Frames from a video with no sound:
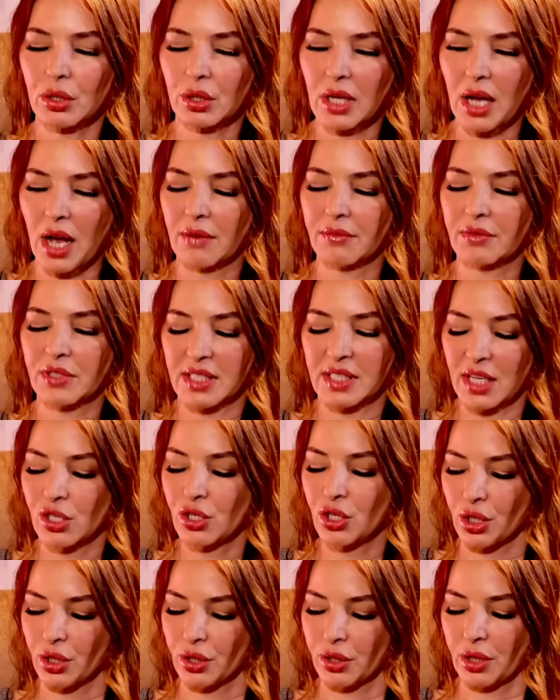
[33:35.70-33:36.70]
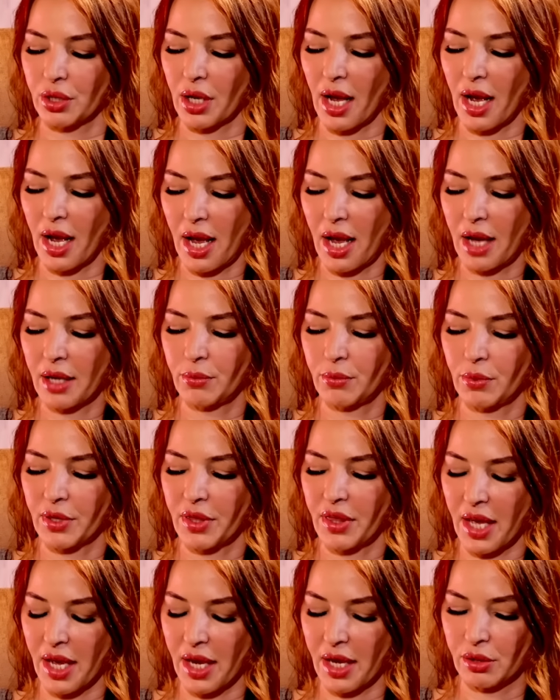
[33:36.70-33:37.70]
a conversation I had
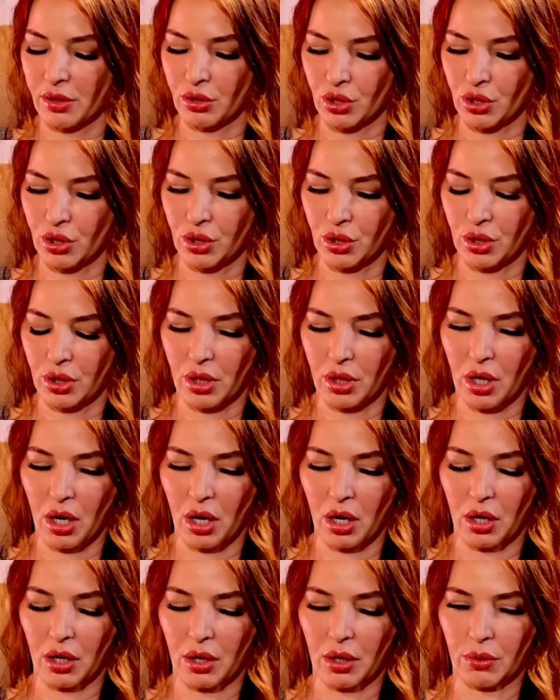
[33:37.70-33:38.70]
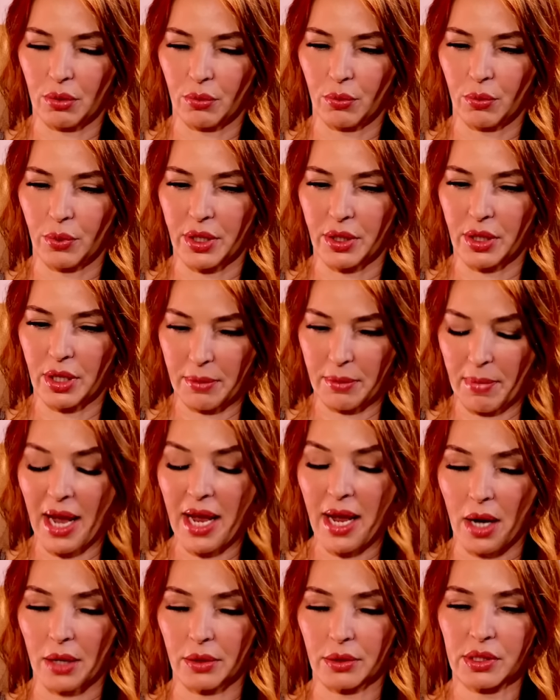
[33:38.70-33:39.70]
with Ange when in my
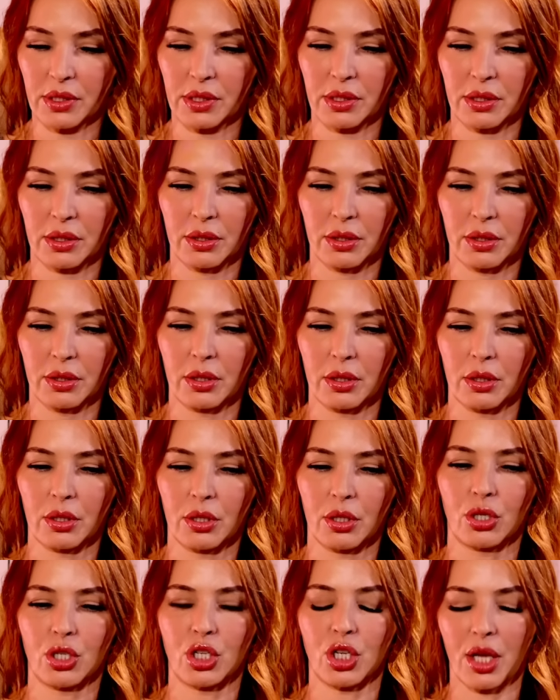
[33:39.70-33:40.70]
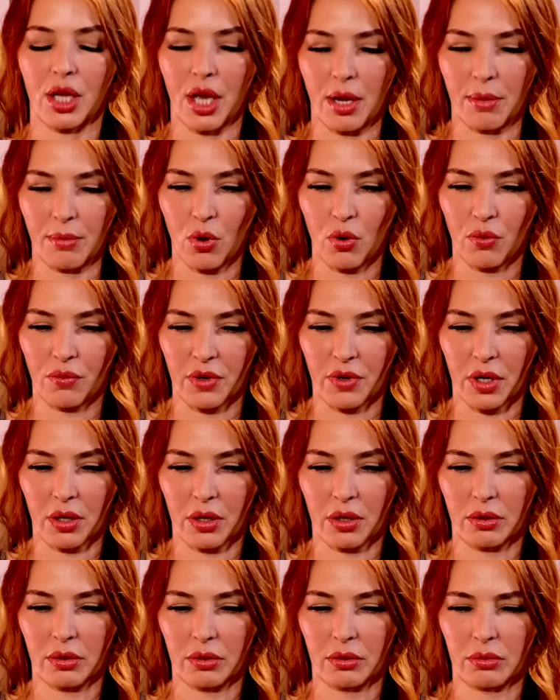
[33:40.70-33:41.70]
house. She came over.
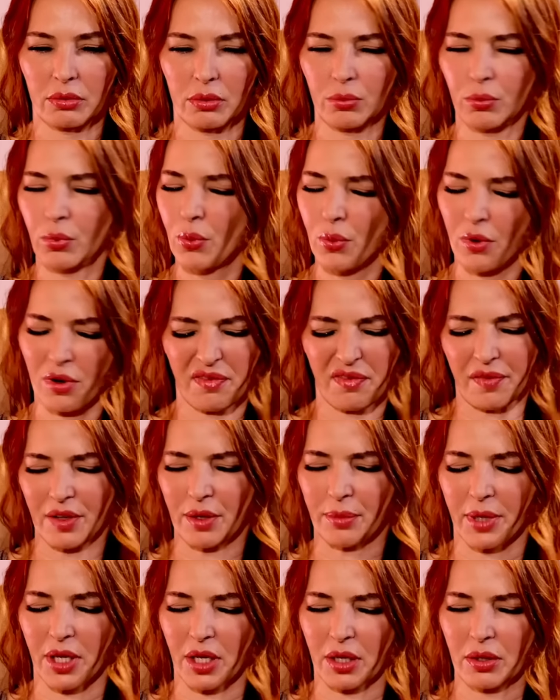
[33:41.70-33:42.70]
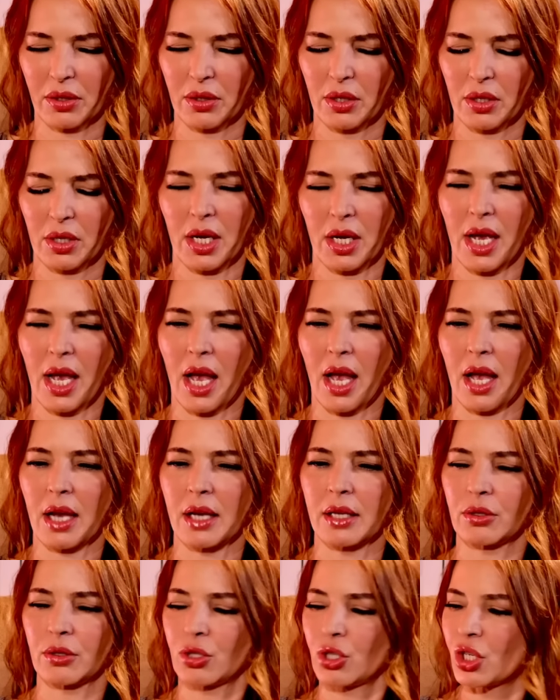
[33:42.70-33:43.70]
We weren't filming,
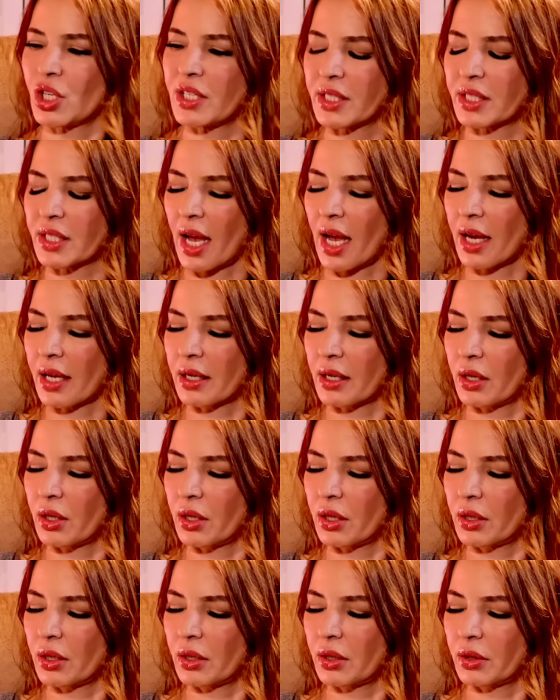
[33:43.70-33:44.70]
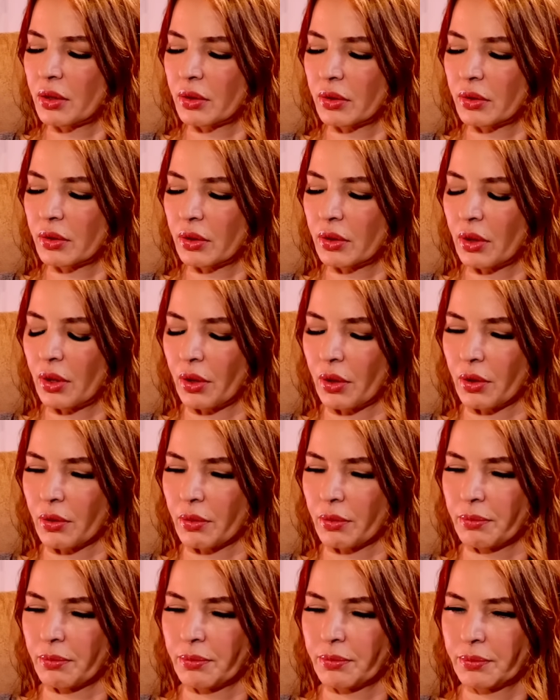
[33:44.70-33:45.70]
and she sat.
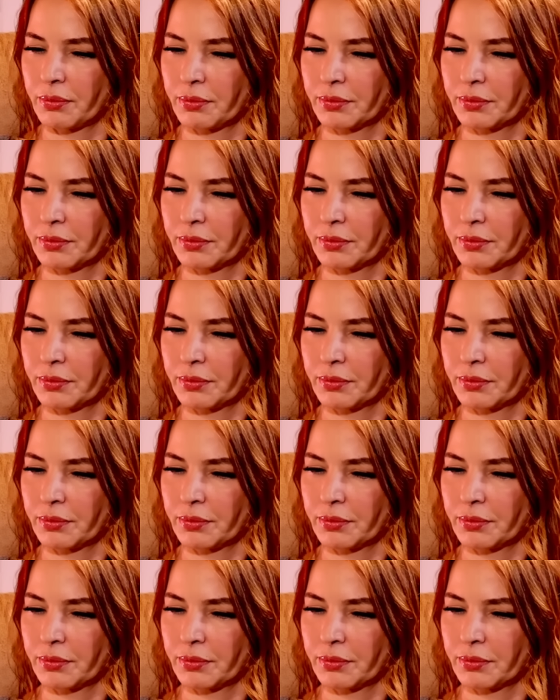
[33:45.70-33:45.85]
I'm